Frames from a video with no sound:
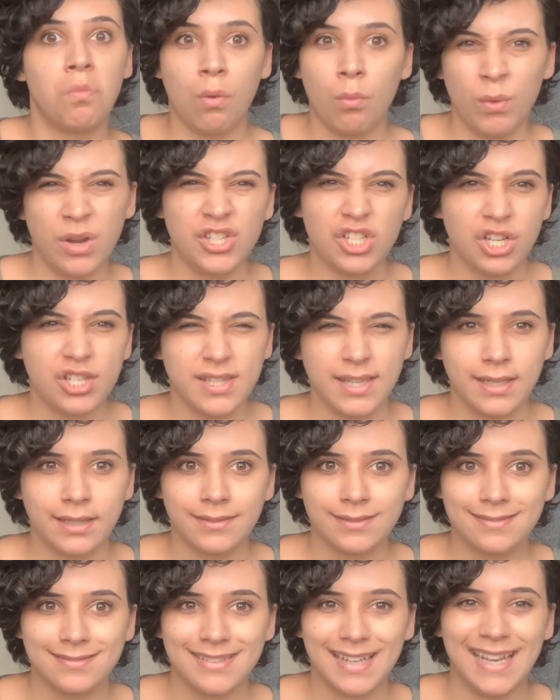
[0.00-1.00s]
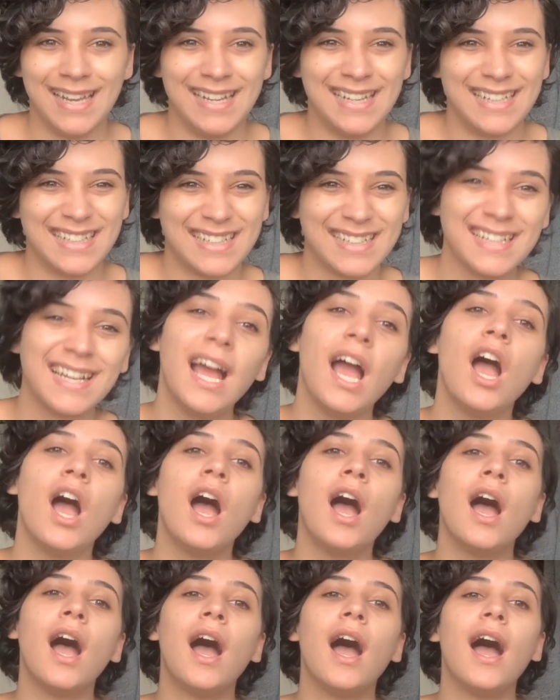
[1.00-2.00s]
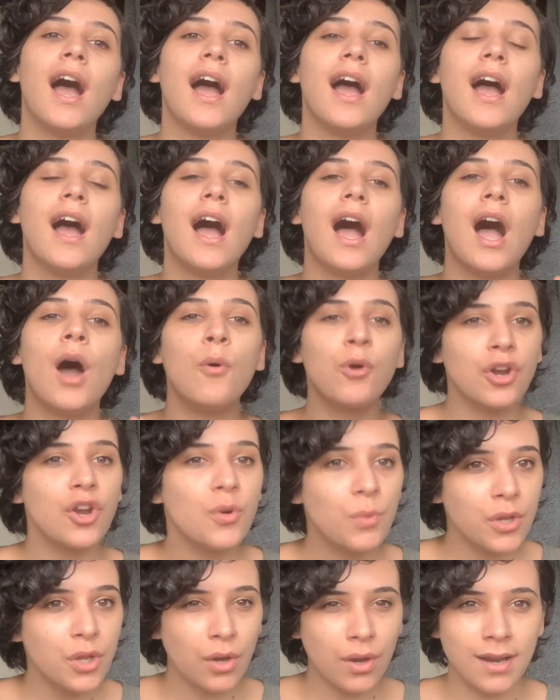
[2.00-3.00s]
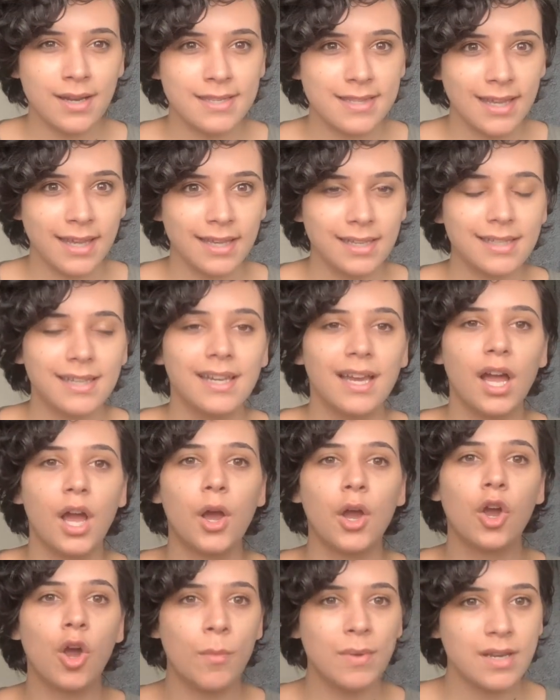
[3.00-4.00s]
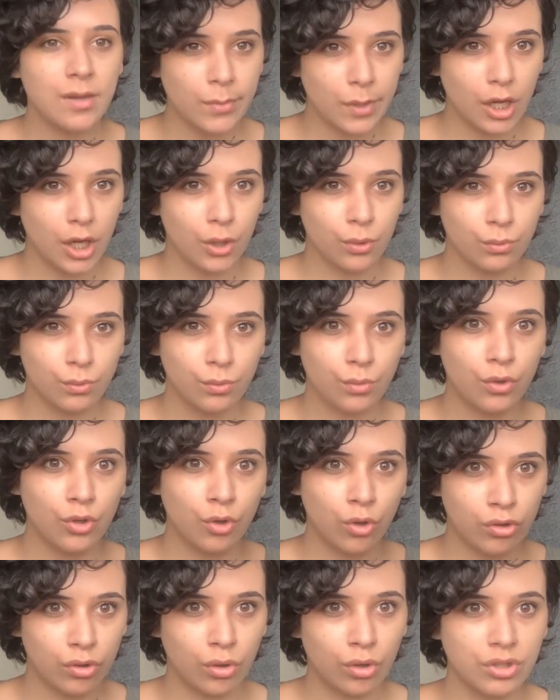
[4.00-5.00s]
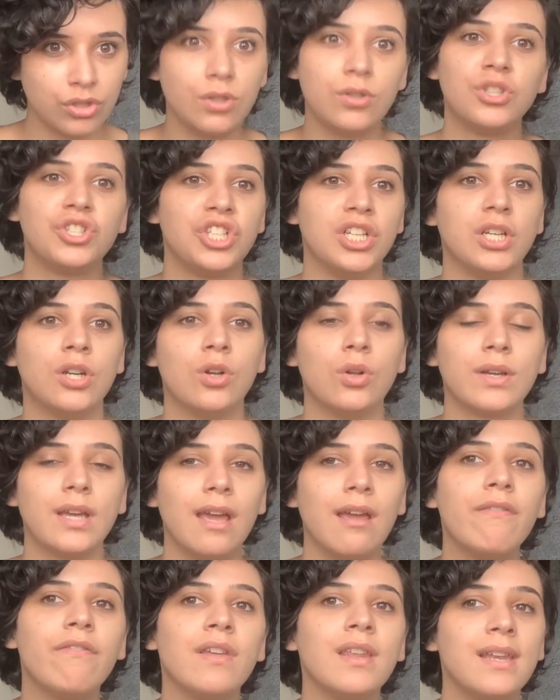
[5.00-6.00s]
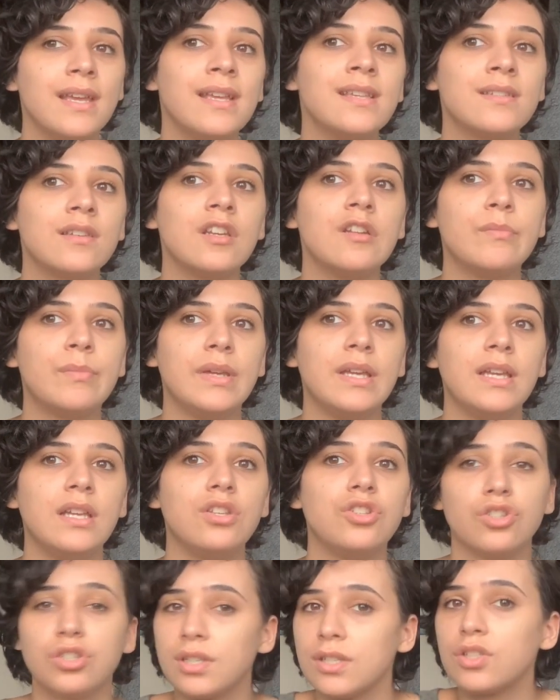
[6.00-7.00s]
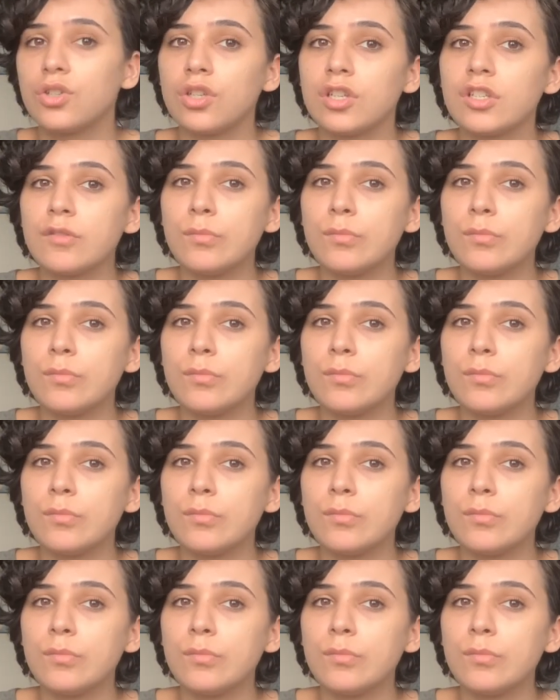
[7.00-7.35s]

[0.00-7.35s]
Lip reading: We shall see. I want to know what you guys think. Comment down below your thoughts on She-Hulk. If it is going to be just as good as